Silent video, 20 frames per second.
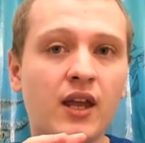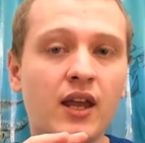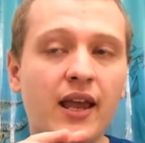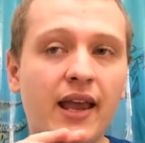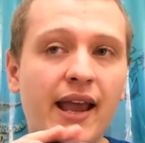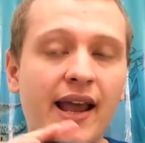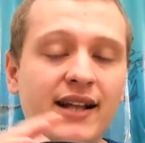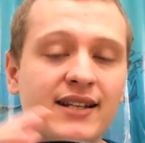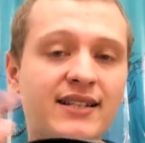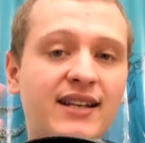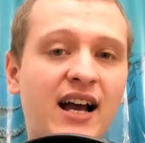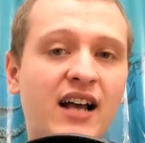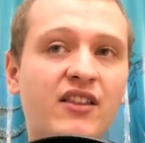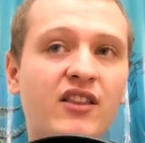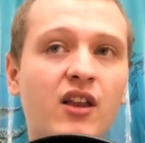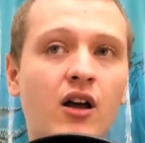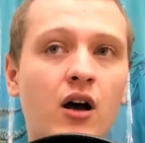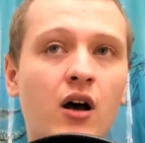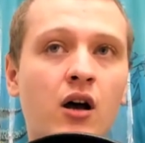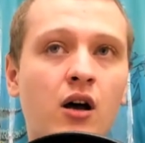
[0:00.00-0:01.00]
It's not
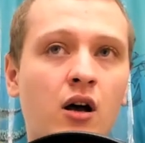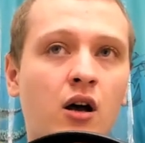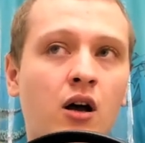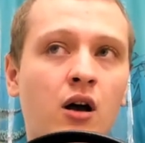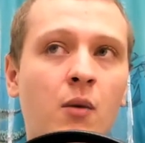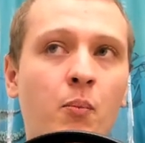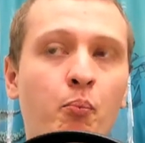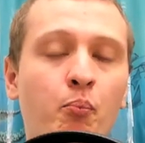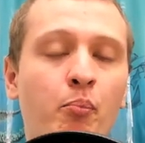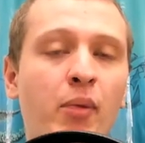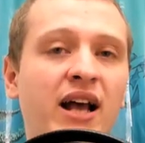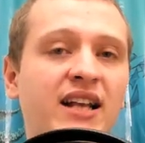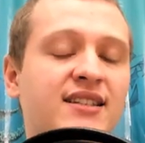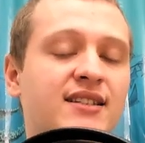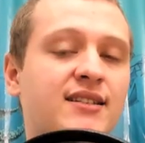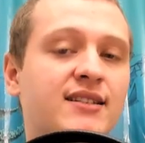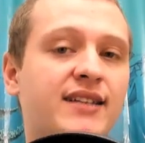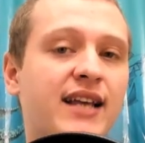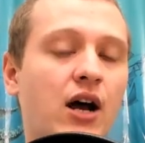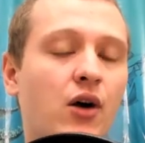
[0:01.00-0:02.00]
the best
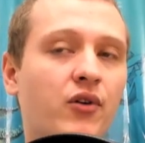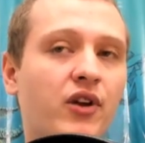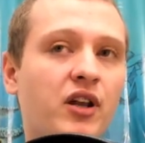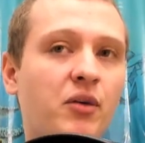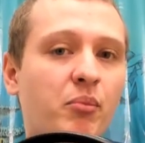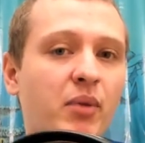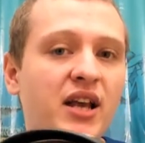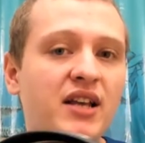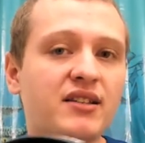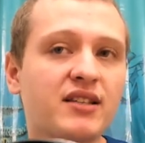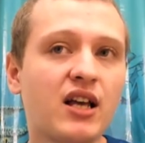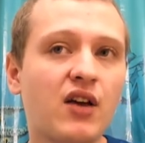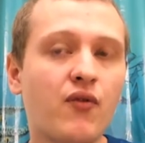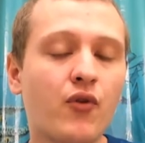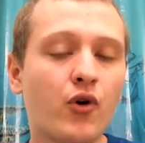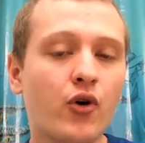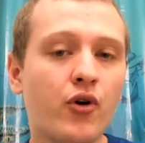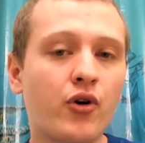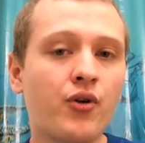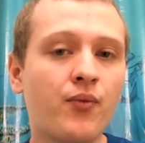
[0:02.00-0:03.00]
sounding bass I've
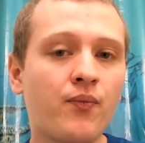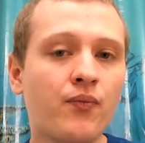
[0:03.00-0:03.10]
heard.